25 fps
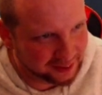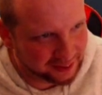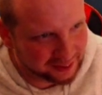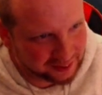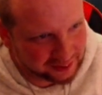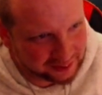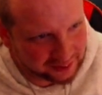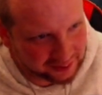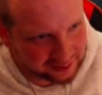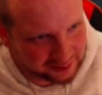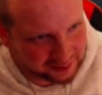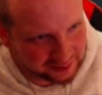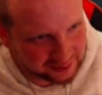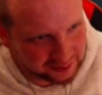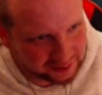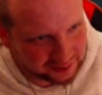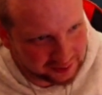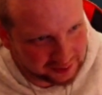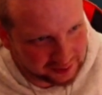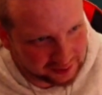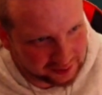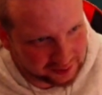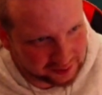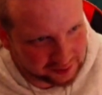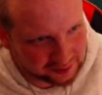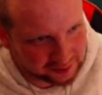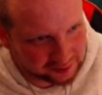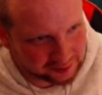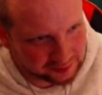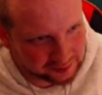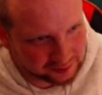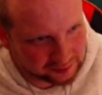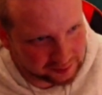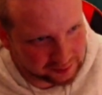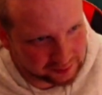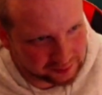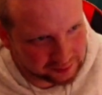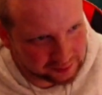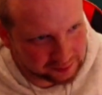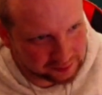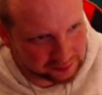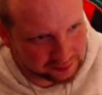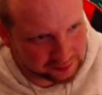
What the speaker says: Nothing is said.